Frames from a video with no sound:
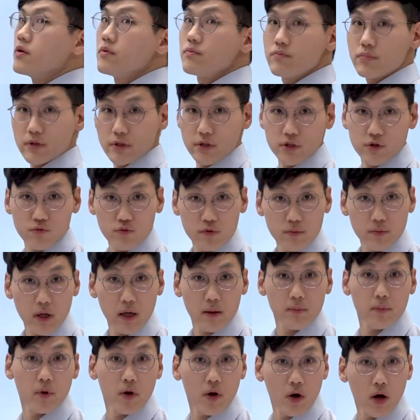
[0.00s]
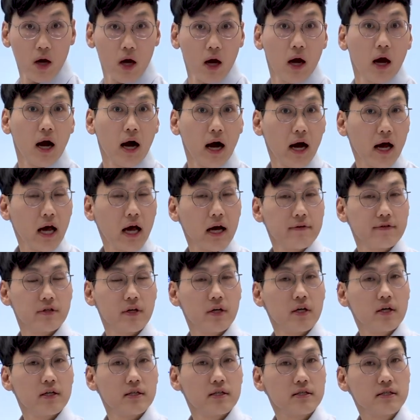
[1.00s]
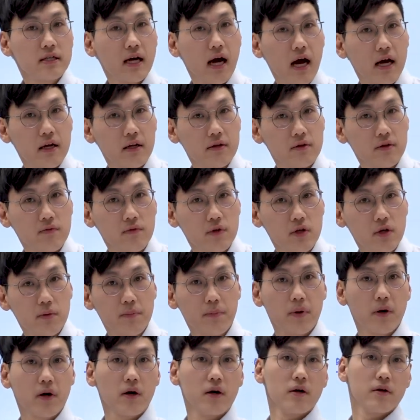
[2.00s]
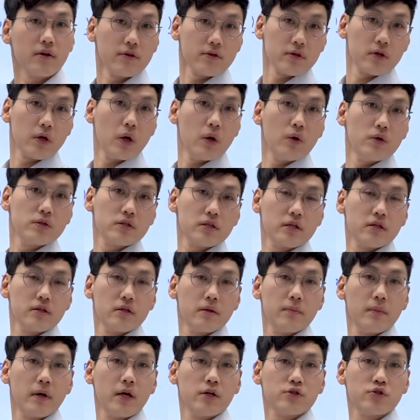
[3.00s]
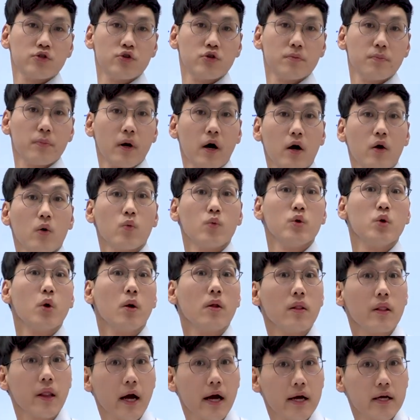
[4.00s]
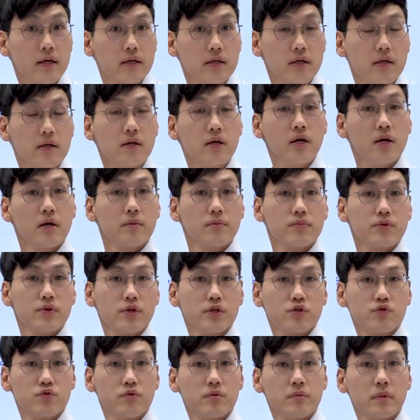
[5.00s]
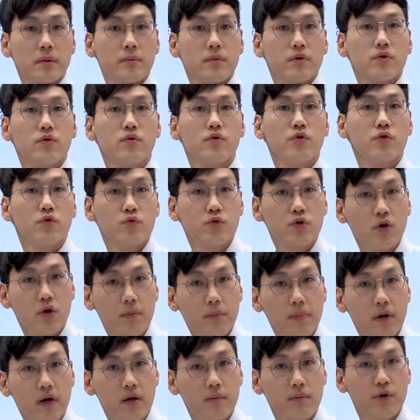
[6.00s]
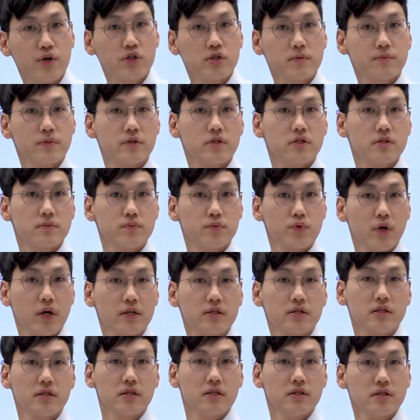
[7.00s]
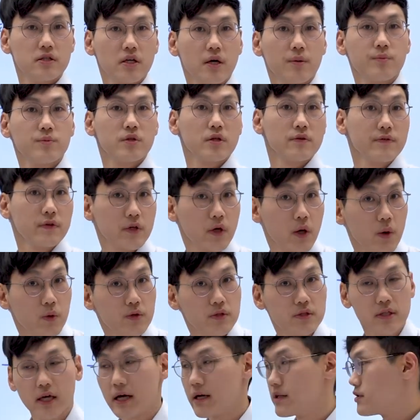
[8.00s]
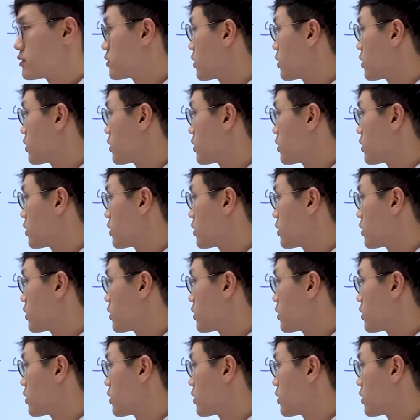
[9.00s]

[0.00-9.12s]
Please remember, I have a sine in the real part and cosine in the imaginary part. We don't like it. Please remember the real part must be expressed in terms of a cosine.